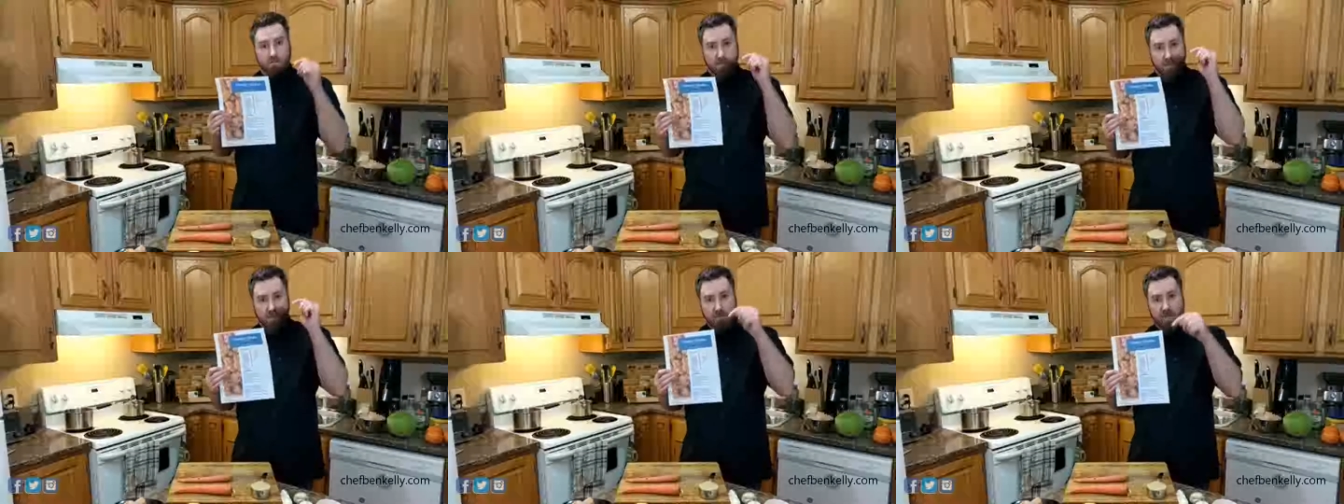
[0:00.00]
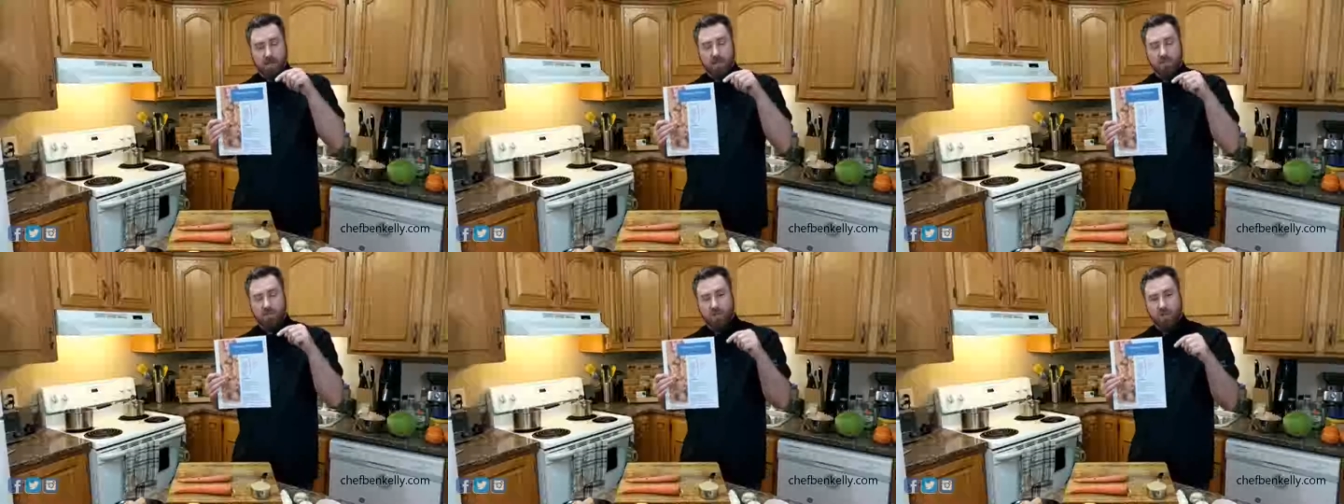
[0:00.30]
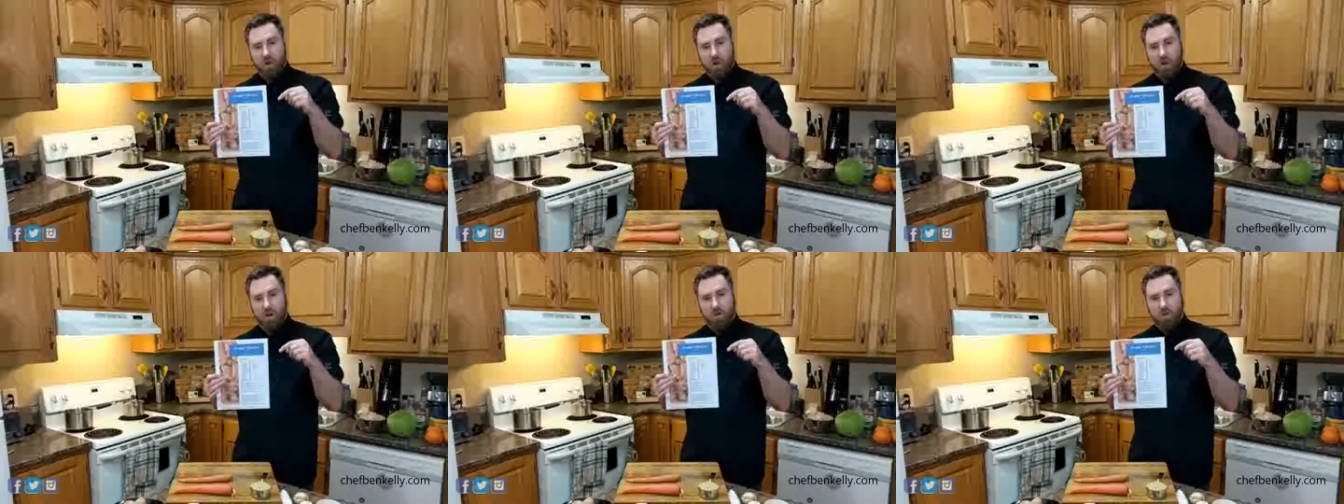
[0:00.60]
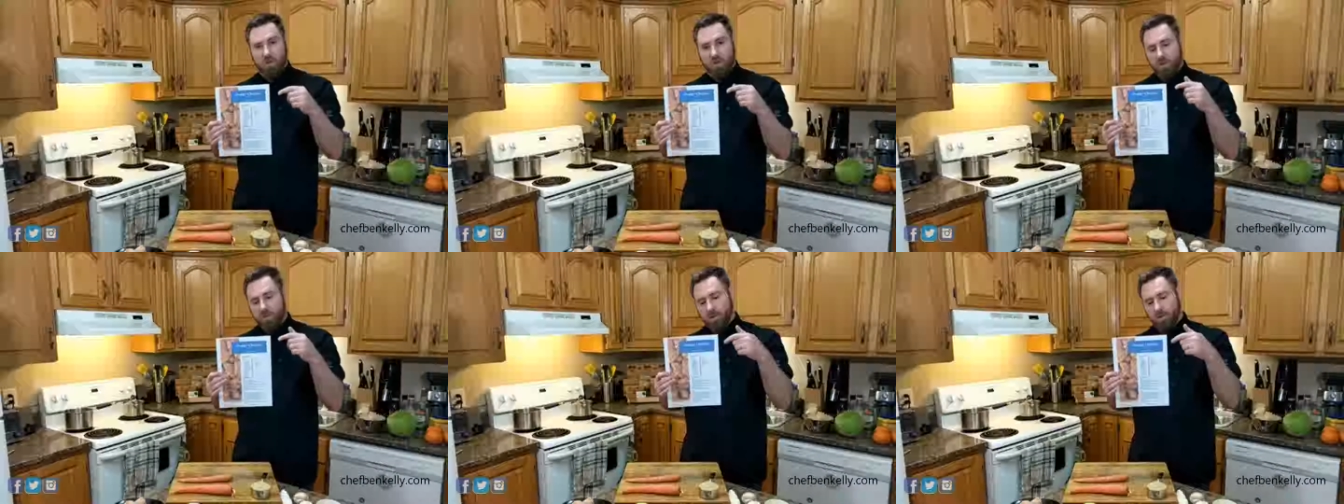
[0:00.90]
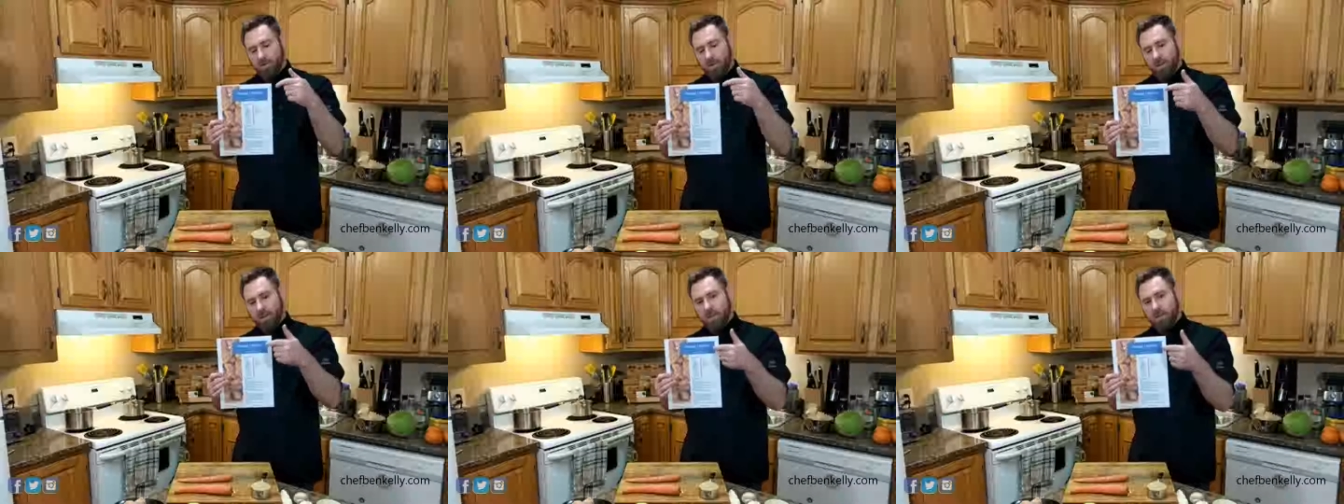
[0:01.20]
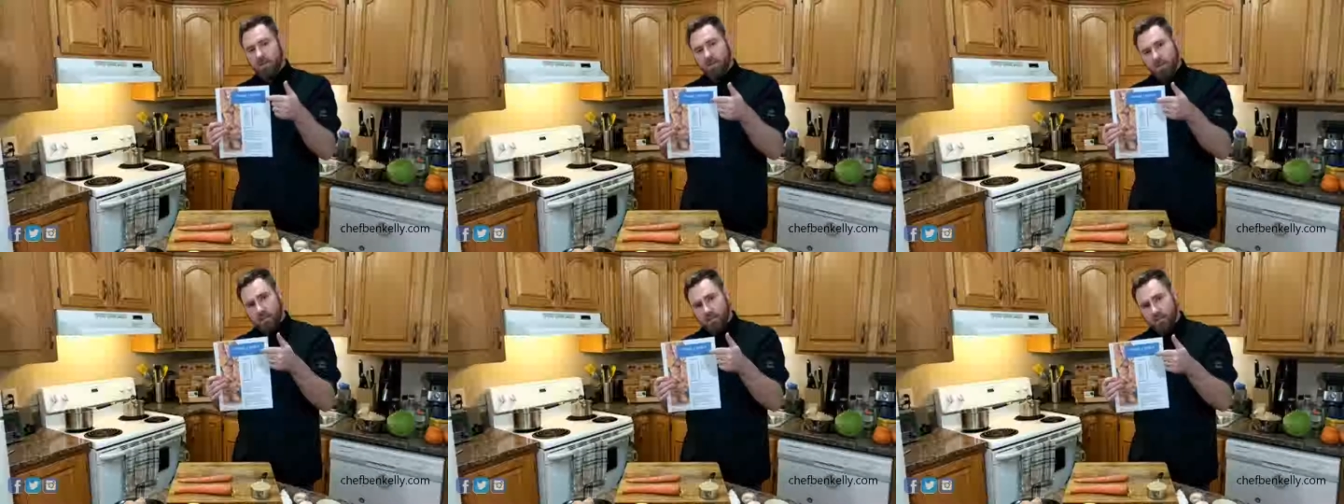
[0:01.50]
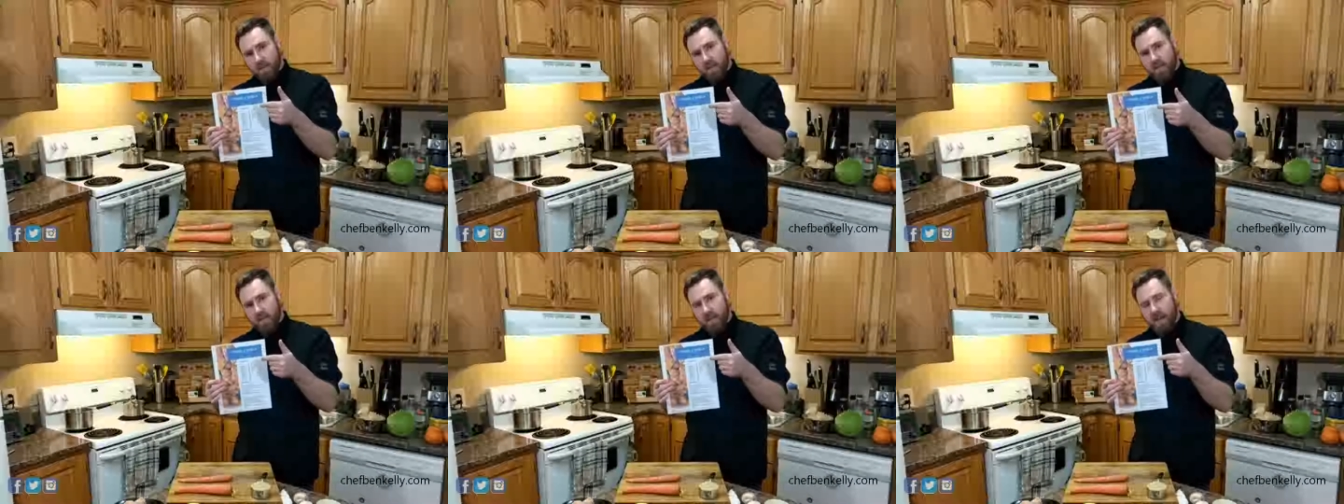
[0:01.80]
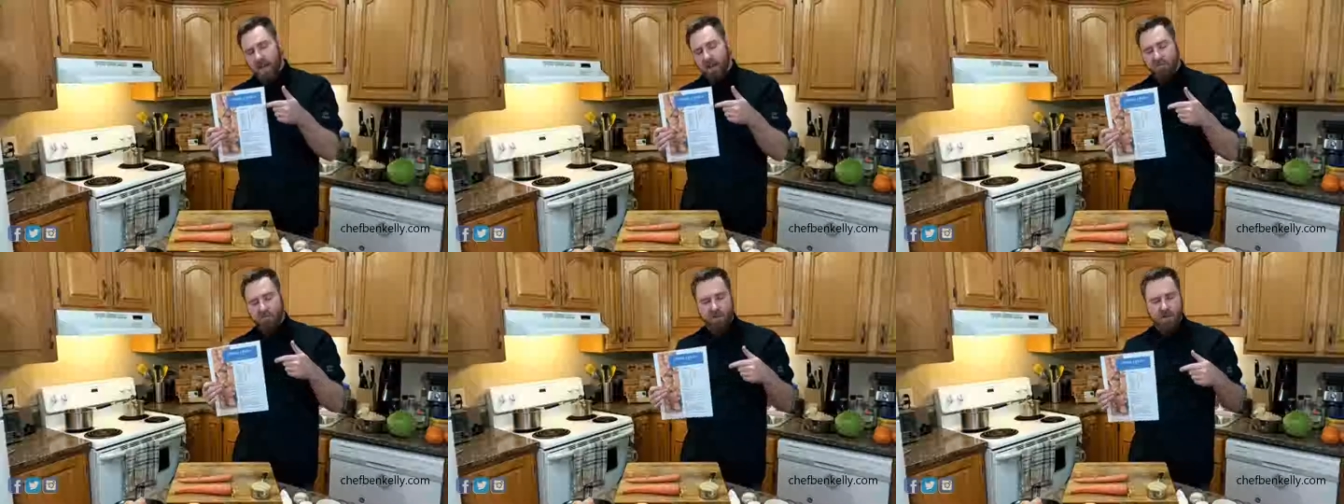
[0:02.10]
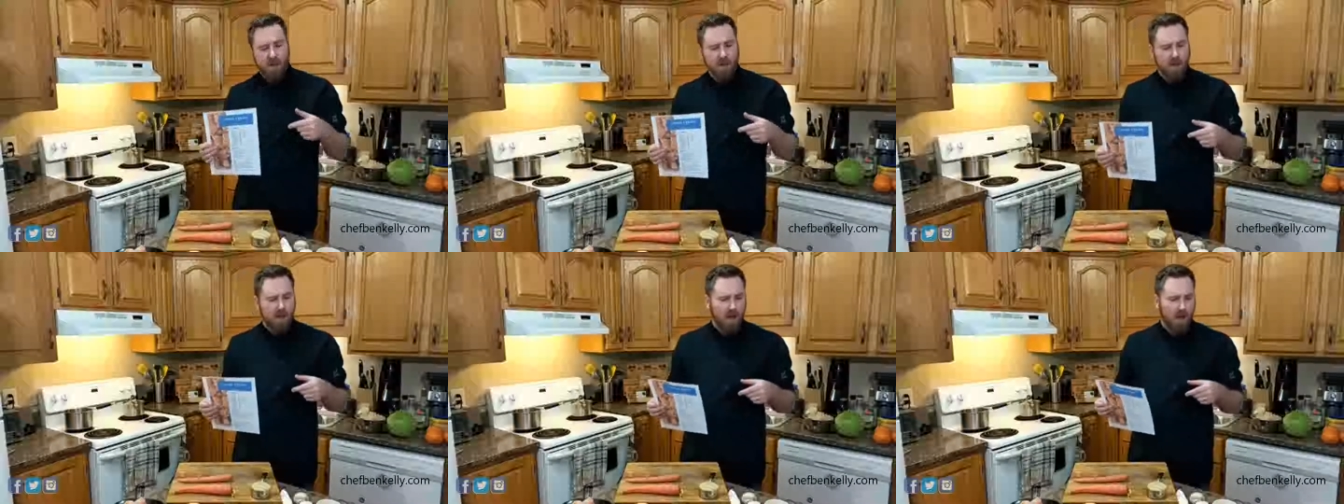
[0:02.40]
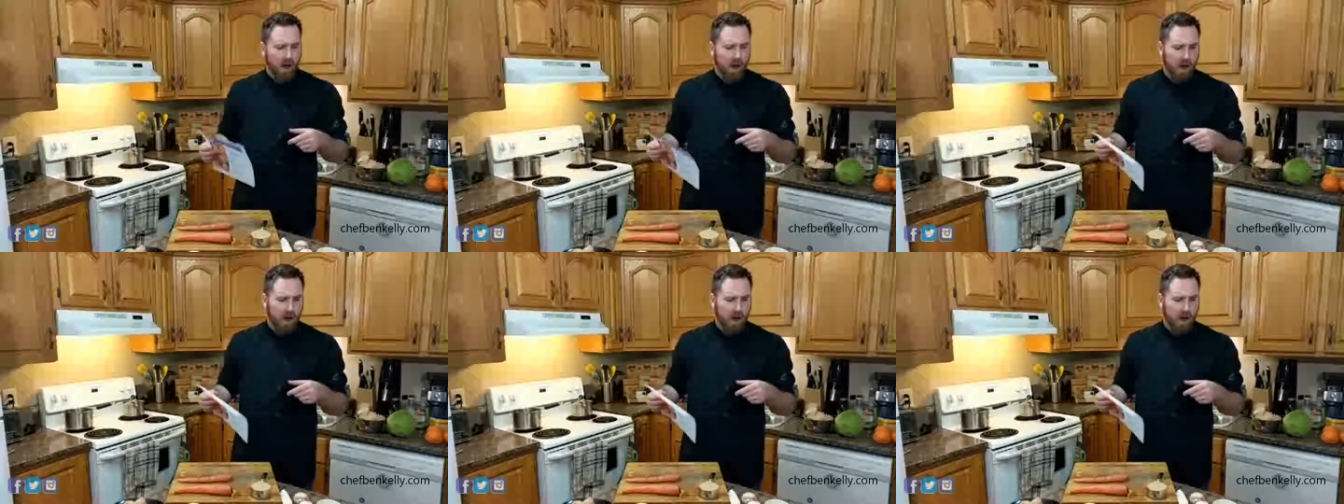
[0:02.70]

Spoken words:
from this show will be released in PDF.